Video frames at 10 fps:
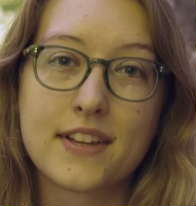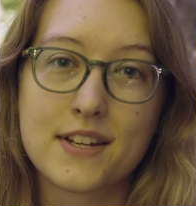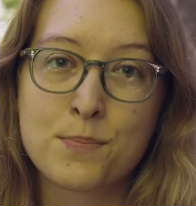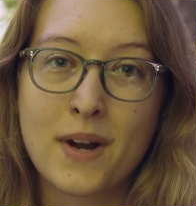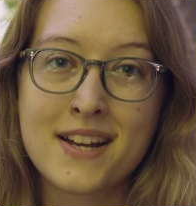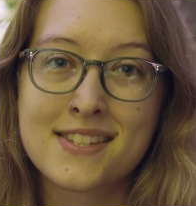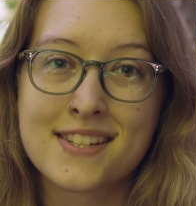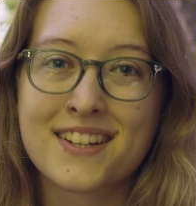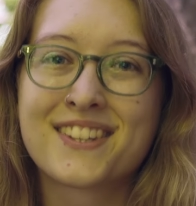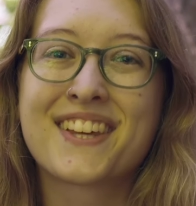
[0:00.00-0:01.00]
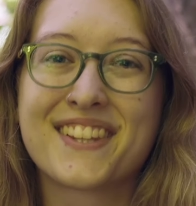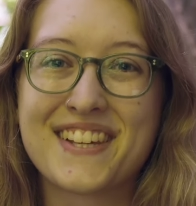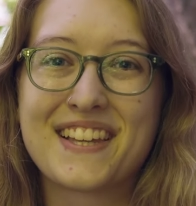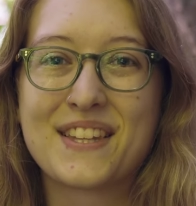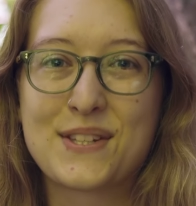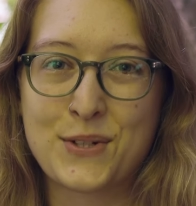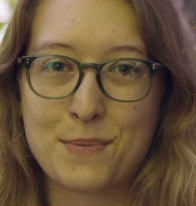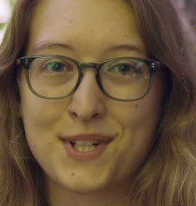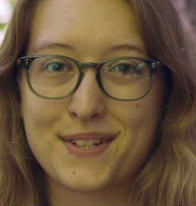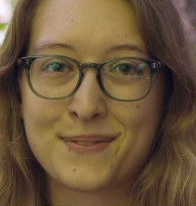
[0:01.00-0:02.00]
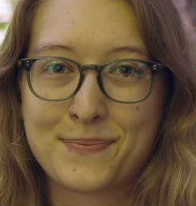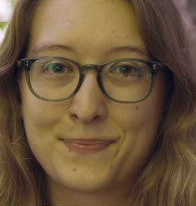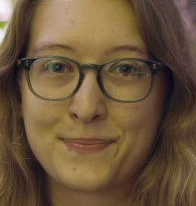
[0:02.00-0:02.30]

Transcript: the latest price, click the link in the description.